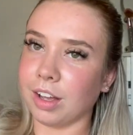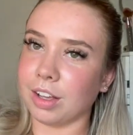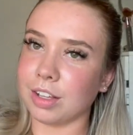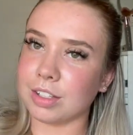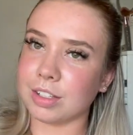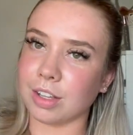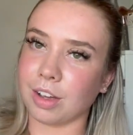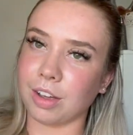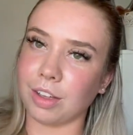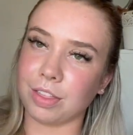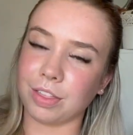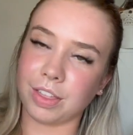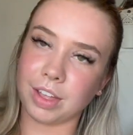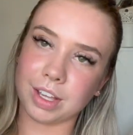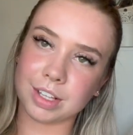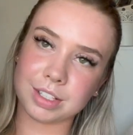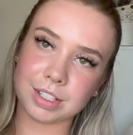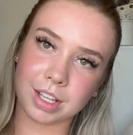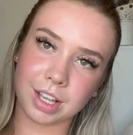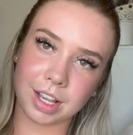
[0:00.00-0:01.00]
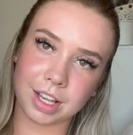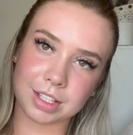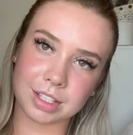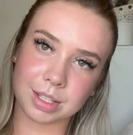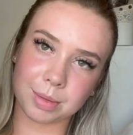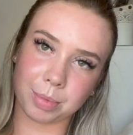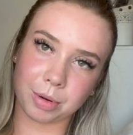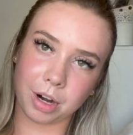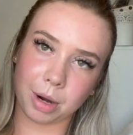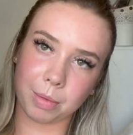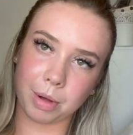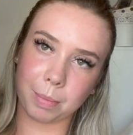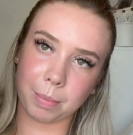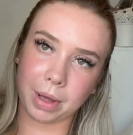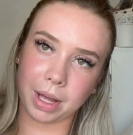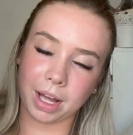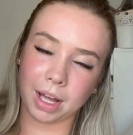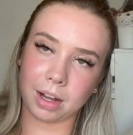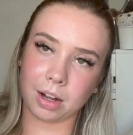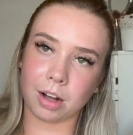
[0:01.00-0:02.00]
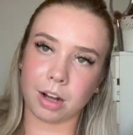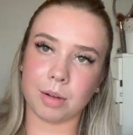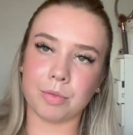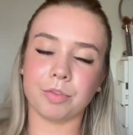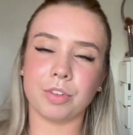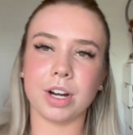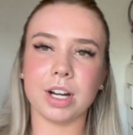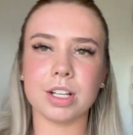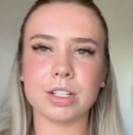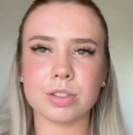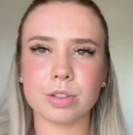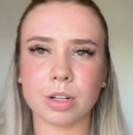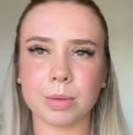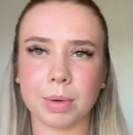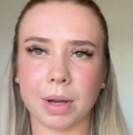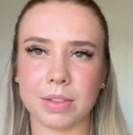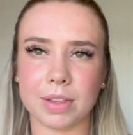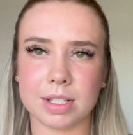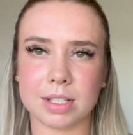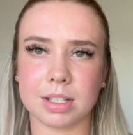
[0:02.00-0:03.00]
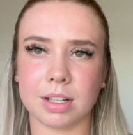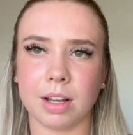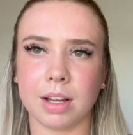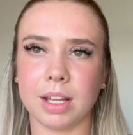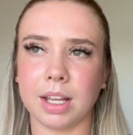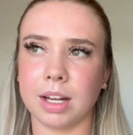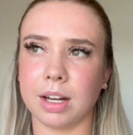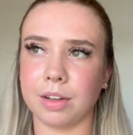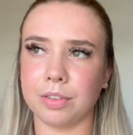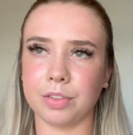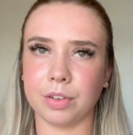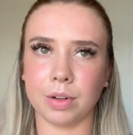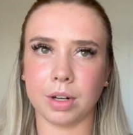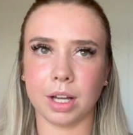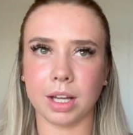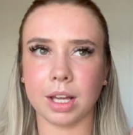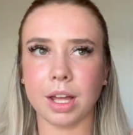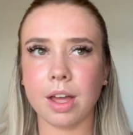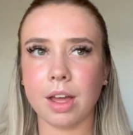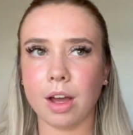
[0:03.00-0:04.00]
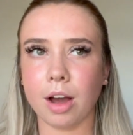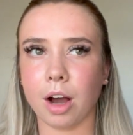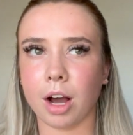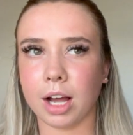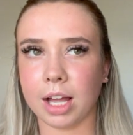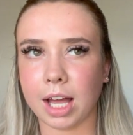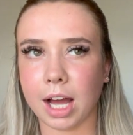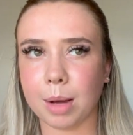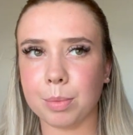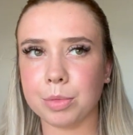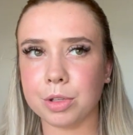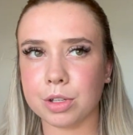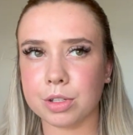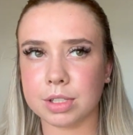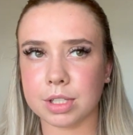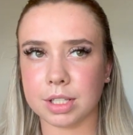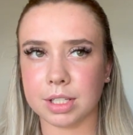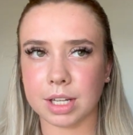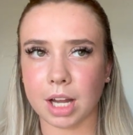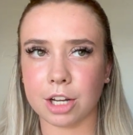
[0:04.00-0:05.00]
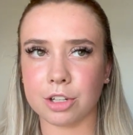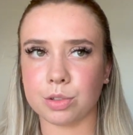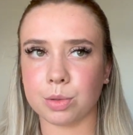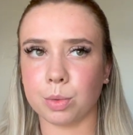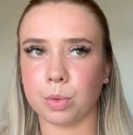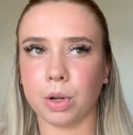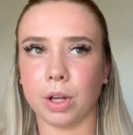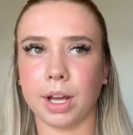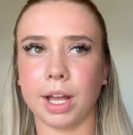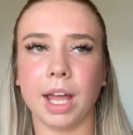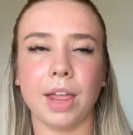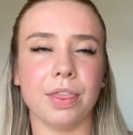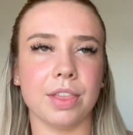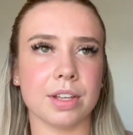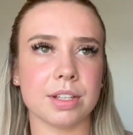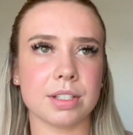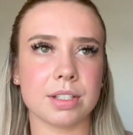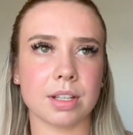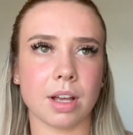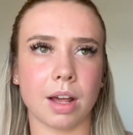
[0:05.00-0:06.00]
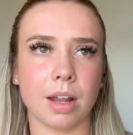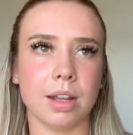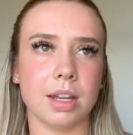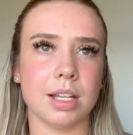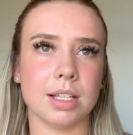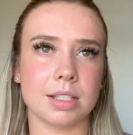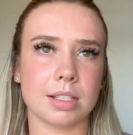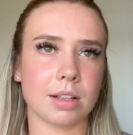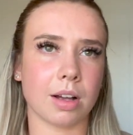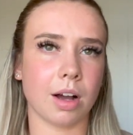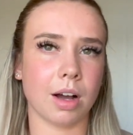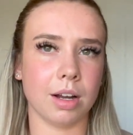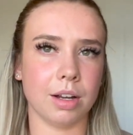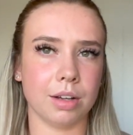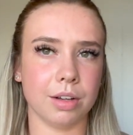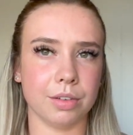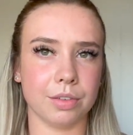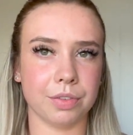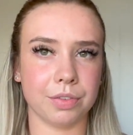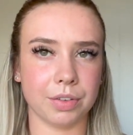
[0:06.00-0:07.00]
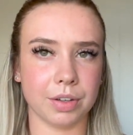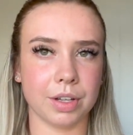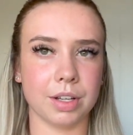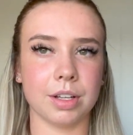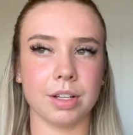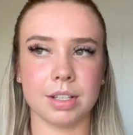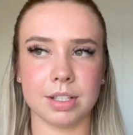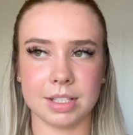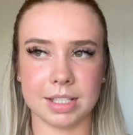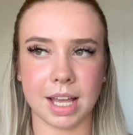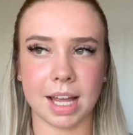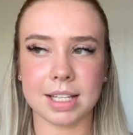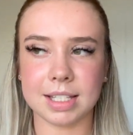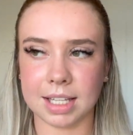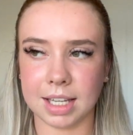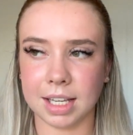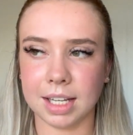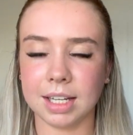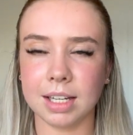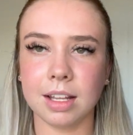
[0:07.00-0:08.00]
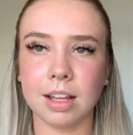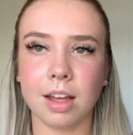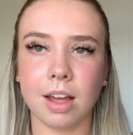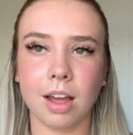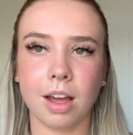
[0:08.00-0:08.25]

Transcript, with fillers: So this is the Primark bag. I'm really sorry about this lighting. I feel like I am using natural light and the sun is kind of setting.